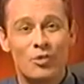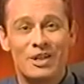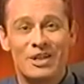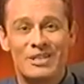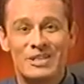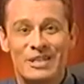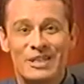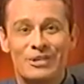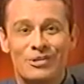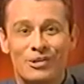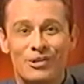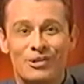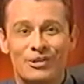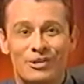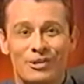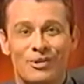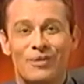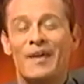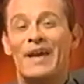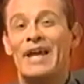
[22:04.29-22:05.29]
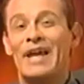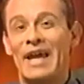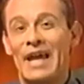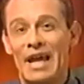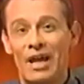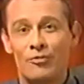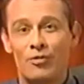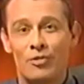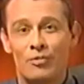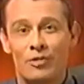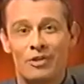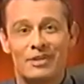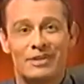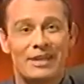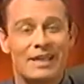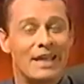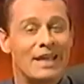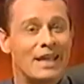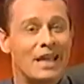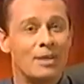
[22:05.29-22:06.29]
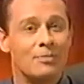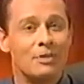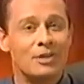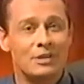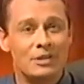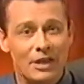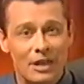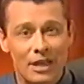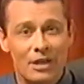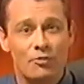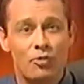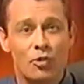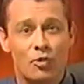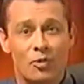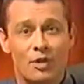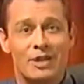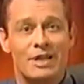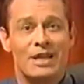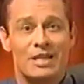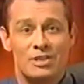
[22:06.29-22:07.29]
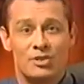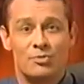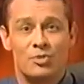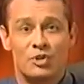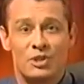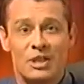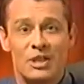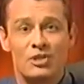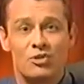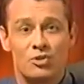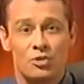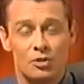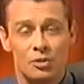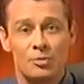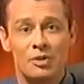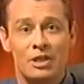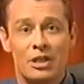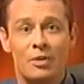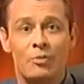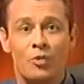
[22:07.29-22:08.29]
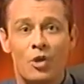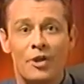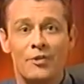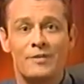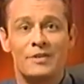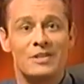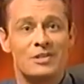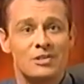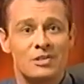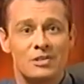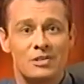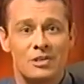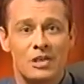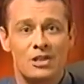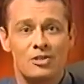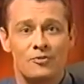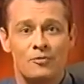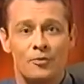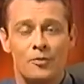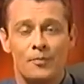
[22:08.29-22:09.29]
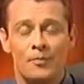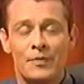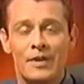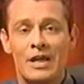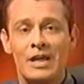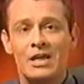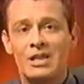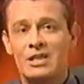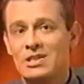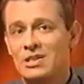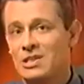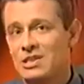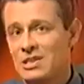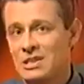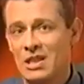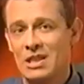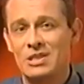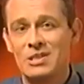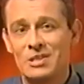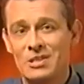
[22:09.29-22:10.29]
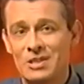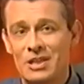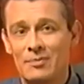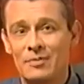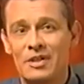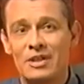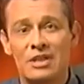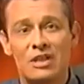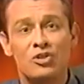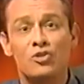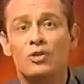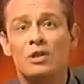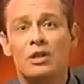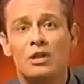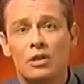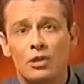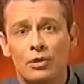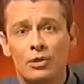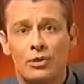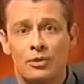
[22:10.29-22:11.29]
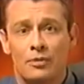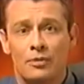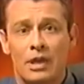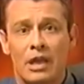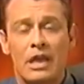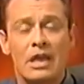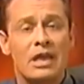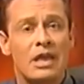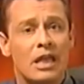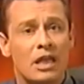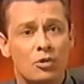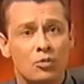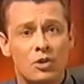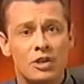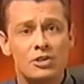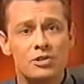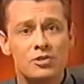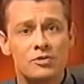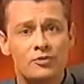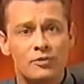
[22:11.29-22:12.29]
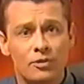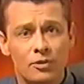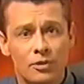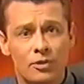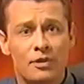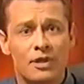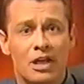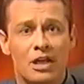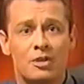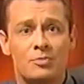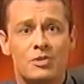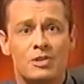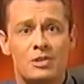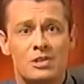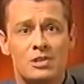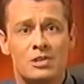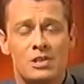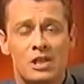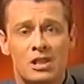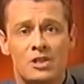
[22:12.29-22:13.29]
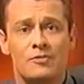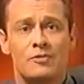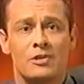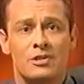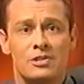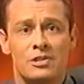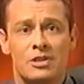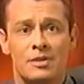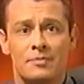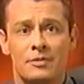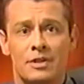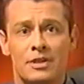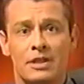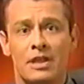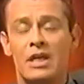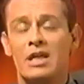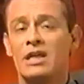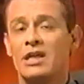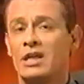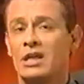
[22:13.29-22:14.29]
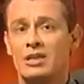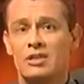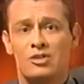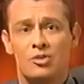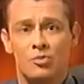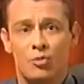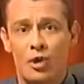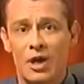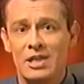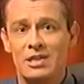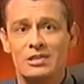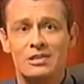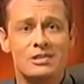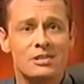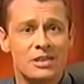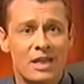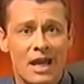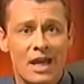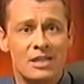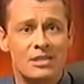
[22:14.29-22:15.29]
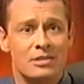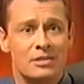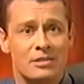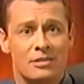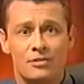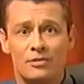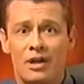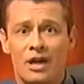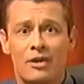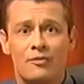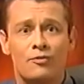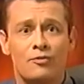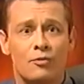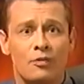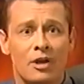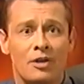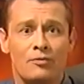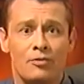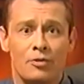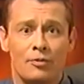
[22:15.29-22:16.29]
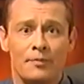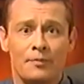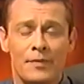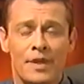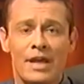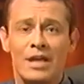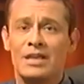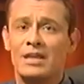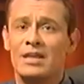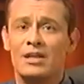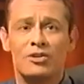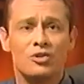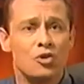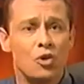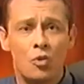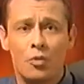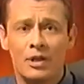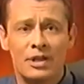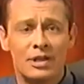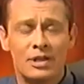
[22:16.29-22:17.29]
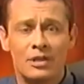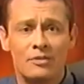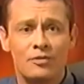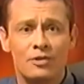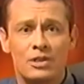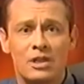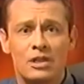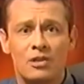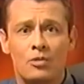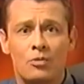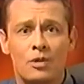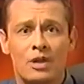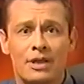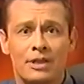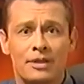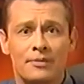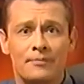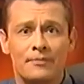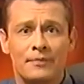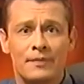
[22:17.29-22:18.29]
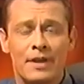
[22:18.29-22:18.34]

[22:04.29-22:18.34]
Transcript: what I said earlier, everyone, and I mean everyone, has a potential to become wealthy and successful. Success is something that you can learn, and once you've learned how to be successful at something, it is a priceless asset you have forever, that no one can ever take away.